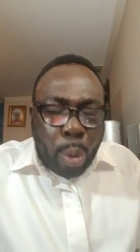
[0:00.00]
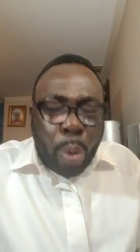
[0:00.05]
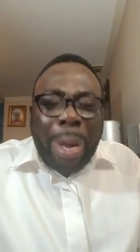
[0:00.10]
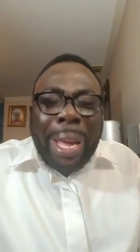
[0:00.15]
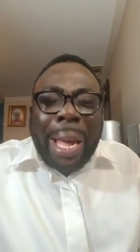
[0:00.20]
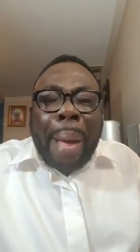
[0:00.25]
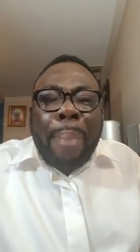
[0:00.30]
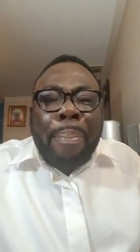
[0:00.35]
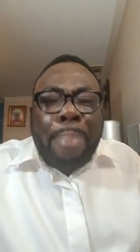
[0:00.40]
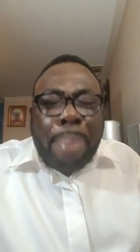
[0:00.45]

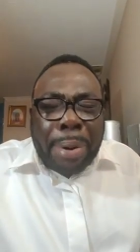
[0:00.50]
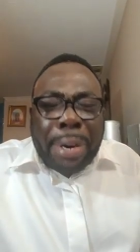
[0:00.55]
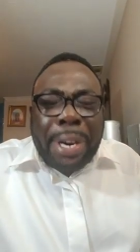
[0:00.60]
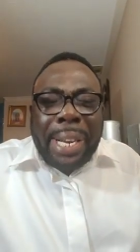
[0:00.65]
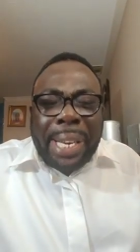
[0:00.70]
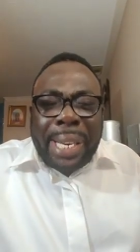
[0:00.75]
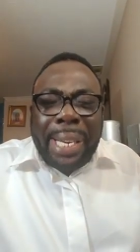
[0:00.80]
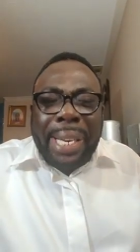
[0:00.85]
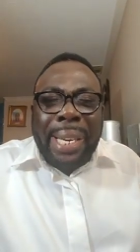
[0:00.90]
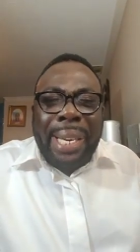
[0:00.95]
We are
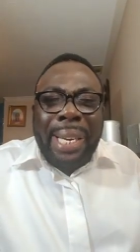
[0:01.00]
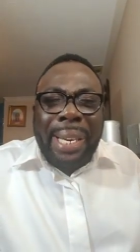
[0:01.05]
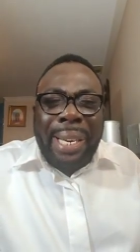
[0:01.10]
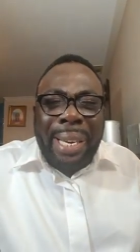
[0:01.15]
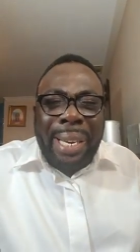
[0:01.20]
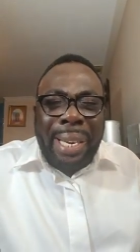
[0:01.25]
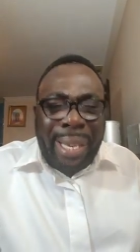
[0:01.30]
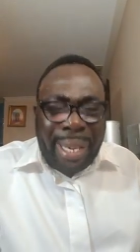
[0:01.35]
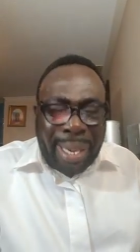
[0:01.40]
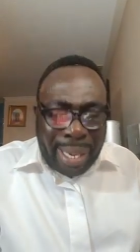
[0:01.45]
praying
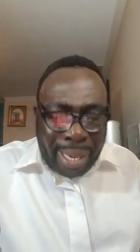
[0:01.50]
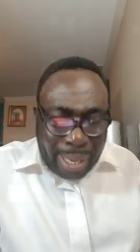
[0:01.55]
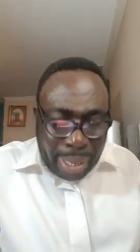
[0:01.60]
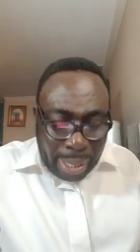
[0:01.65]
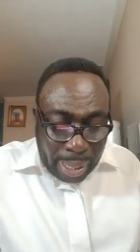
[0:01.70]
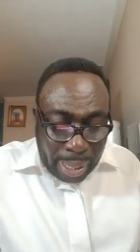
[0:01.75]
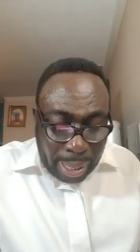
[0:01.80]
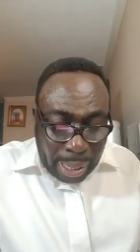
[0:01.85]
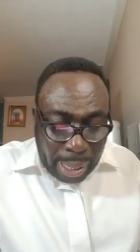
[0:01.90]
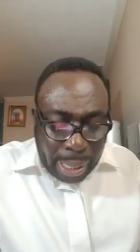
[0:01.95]

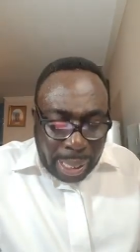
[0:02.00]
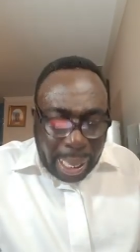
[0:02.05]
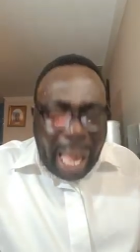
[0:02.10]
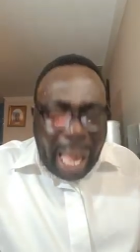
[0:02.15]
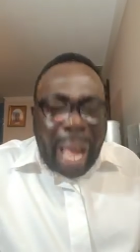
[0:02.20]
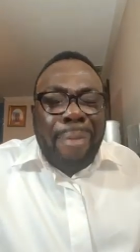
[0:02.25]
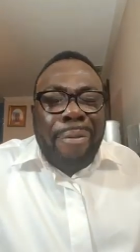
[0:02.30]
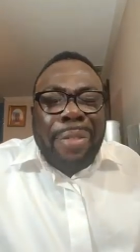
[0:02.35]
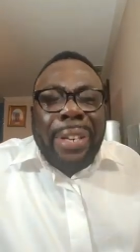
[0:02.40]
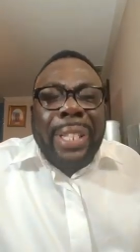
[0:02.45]

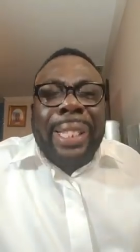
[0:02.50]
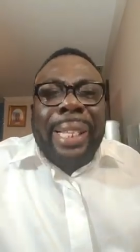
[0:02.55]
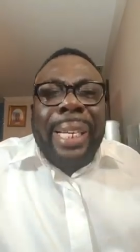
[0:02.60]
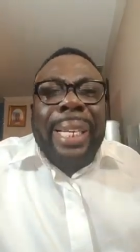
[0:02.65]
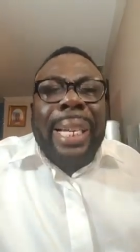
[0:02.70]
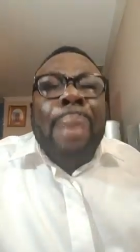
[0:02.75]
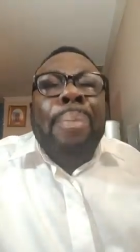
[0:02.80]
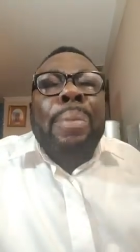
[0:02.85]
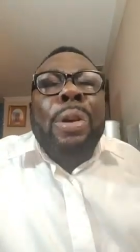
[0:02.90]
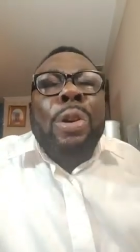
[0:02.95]

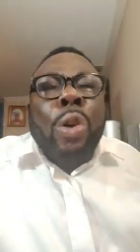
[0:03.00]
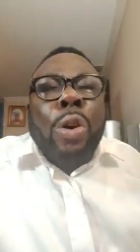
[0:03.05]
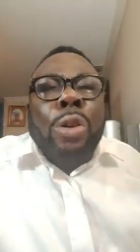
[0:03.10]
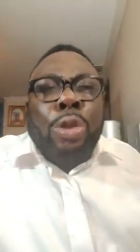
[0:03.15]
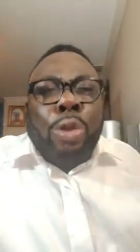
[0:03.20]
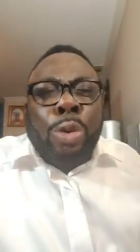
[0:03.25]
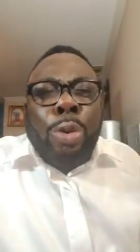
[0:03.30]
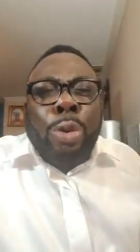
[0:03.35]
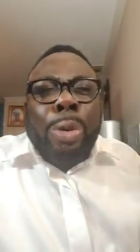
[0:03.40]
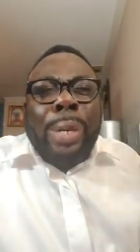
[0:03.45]
everything that
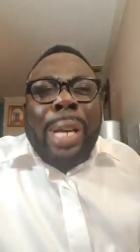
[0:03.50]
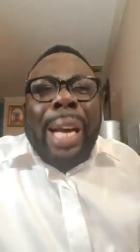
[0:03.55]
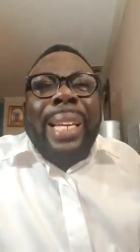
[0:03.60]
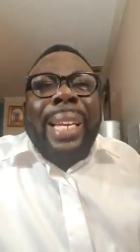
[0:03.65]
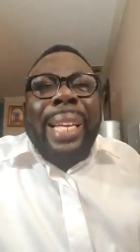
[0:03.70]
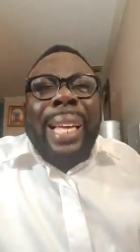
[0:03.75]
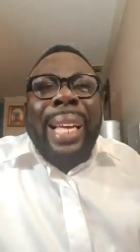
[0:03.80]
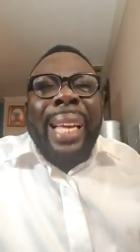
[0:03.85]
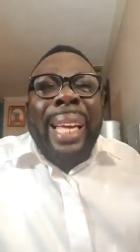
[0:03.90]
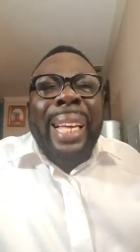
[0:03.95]
belongs to you that
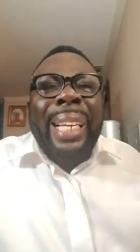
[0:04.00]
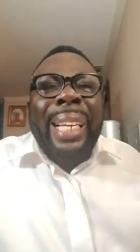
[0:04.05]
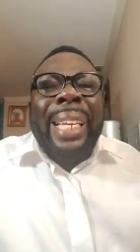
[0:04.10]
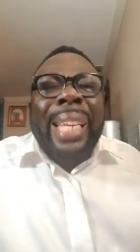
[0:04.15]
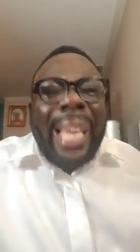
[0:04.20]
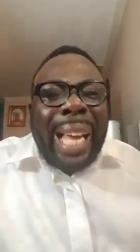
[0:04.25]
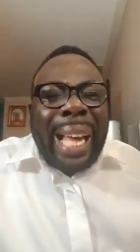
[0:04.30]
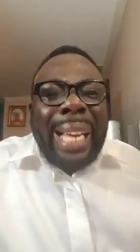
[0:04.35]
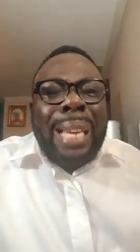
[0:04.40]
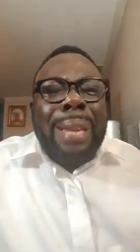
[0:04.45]
the,
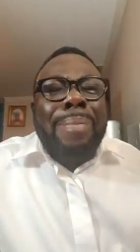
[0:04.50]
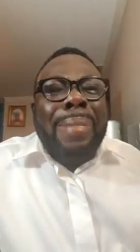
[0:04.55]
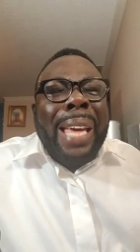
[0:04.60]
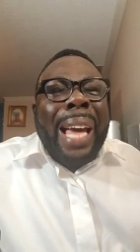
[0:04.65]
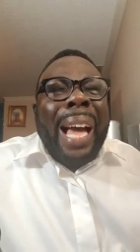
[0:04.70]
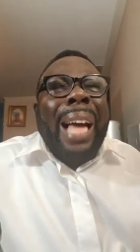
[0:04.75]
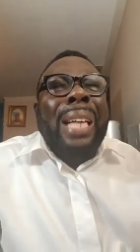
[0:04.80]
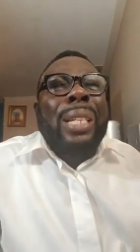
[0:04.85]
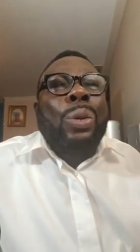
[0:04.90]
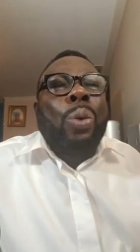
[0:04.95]
the enemy
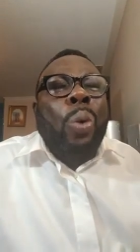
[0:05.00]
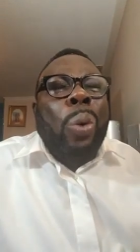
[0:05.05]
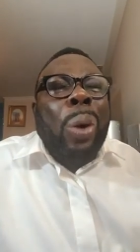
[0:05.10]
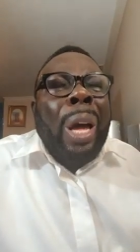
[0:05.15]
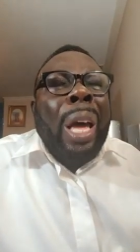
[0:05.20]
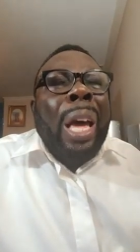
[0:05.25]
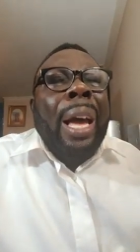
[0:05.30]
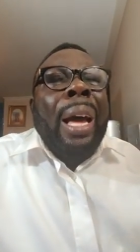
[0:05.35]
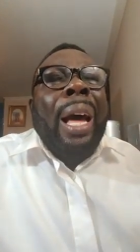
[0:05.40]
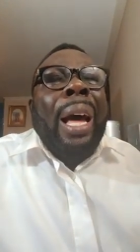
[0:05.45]
has
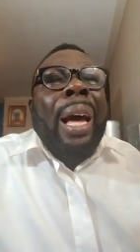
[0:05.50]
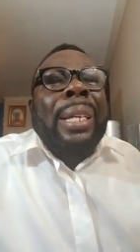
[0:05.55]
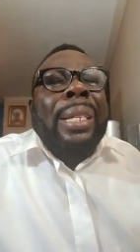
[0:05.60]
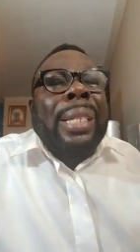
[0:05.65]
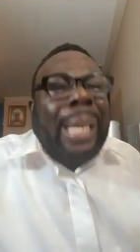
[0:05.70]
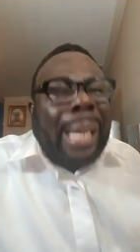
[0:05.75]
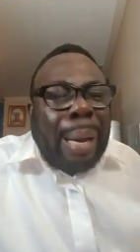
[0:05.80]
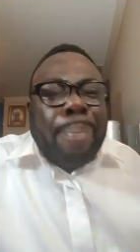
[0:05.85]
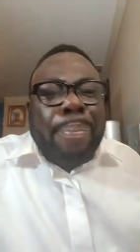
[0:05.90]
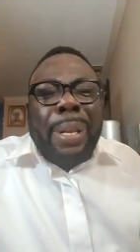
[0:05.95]

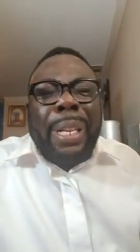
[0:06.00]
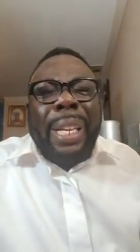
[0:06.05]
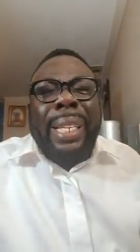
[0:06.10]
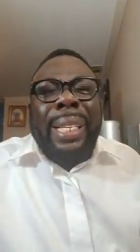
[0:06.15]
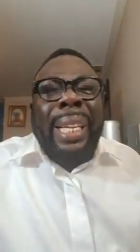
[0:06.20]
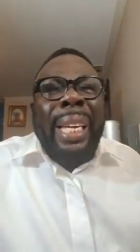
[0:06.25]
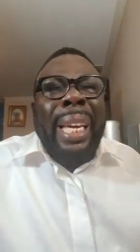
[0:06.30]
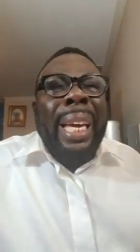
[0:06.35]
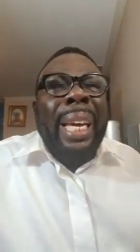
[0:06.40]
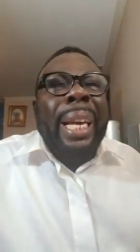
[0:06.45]
has come
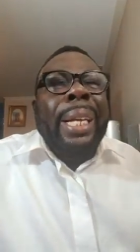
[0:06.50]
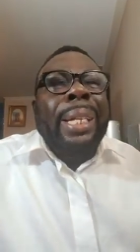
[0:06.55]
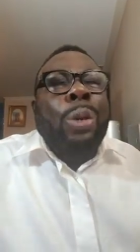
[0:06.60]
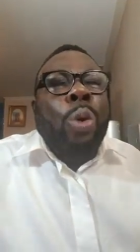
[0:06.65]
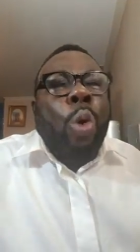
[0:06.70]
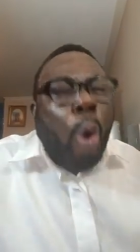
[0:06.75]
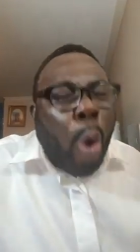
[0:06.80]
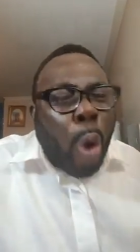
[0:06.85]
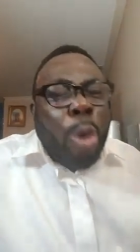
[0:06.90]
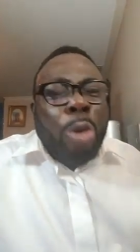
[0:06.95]
is,
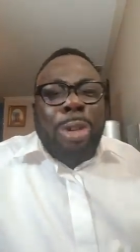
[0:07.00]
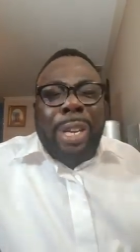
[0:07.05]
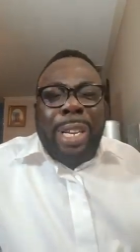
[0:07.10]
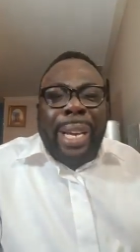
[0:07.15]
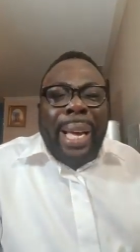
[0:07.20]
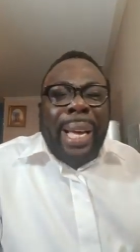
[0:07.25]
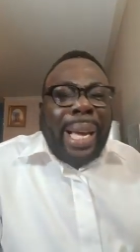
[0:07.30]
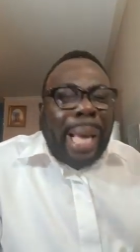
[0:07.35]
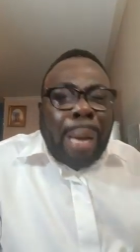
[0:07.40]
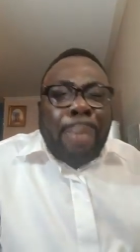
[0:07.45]
is
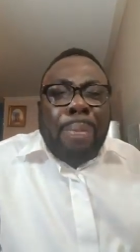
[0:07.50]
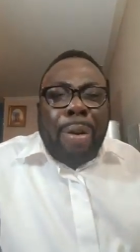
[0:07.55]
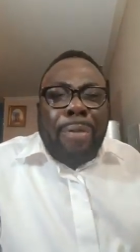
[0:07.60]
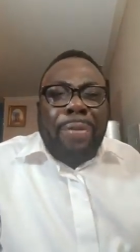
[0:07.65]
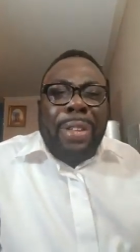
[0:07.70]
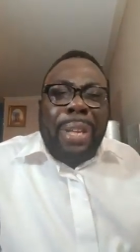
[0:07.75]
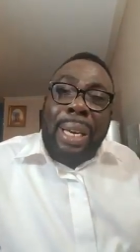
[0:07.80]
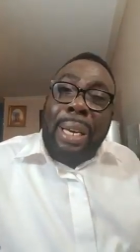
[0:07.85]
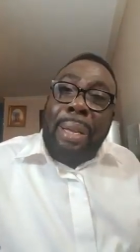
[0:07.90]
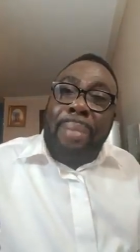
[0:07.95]
holding the camp
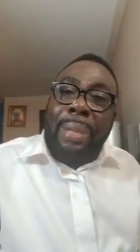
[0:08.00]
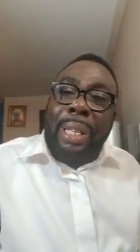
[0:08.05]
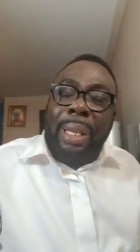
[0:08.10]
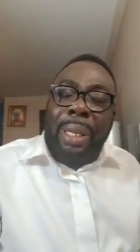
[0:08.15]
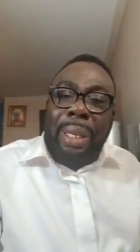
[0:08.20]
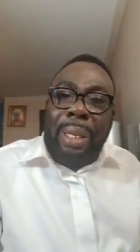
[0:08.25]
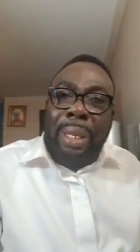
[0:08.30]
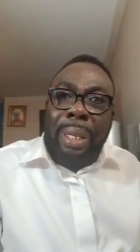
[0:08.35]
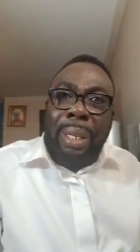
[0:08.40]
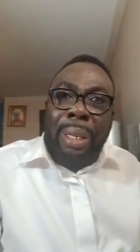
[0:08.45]
of the
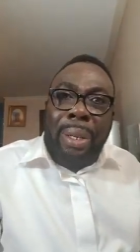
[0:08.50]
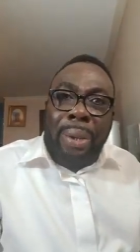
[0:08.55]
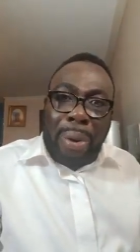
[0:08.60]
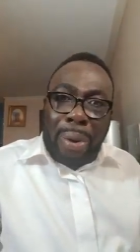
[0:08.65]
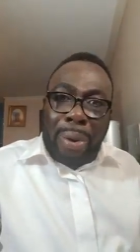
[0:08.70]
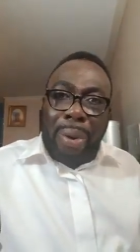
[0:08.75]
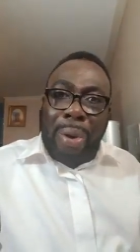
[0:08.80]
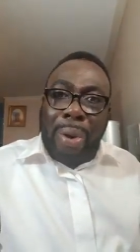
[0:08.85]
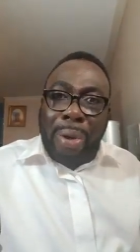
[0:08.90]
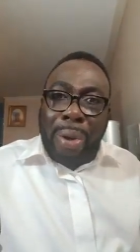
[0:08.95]
enemy.
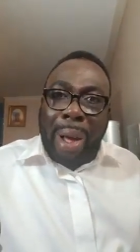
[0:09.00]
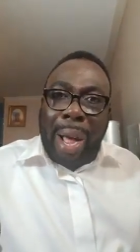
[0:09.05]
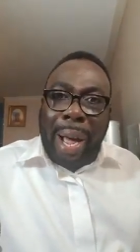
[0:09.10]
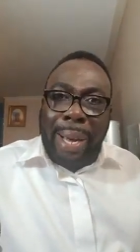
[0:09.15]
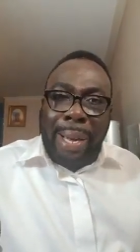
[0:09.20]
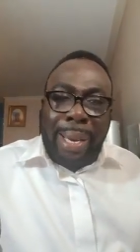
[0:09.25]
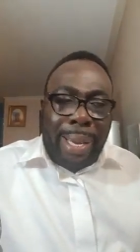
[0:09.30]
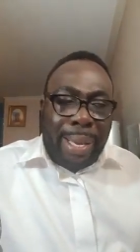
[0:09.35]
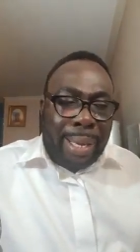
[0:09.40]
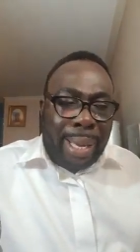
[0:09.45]
You know you
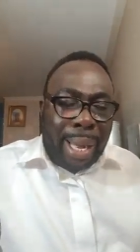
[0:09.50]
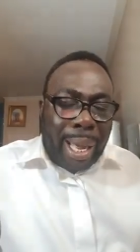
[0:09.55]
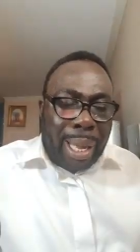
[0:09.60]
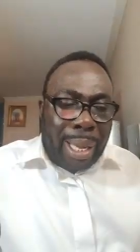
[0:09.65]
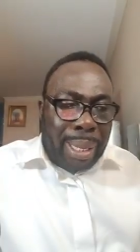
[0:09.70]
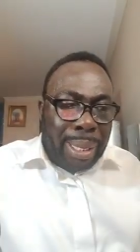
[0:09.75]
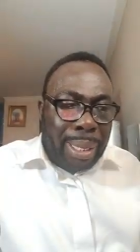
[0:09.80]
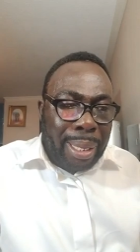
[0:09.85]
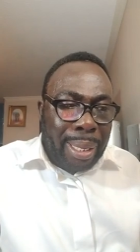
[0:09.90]
had desire.